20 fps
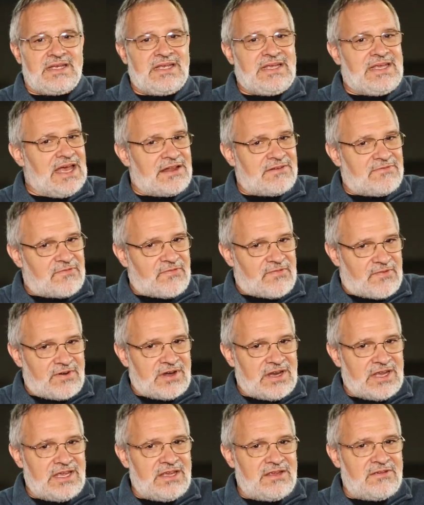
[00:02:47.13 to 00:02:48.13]
get
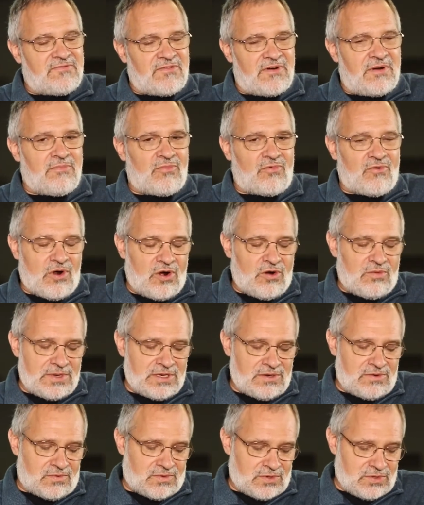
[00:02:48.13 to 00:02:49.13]
free from
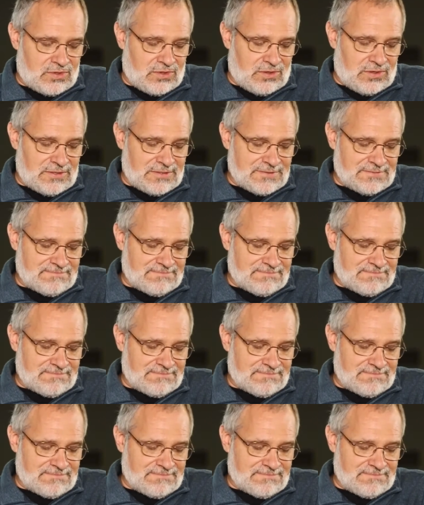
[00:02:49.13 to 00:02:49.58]
Roman rule.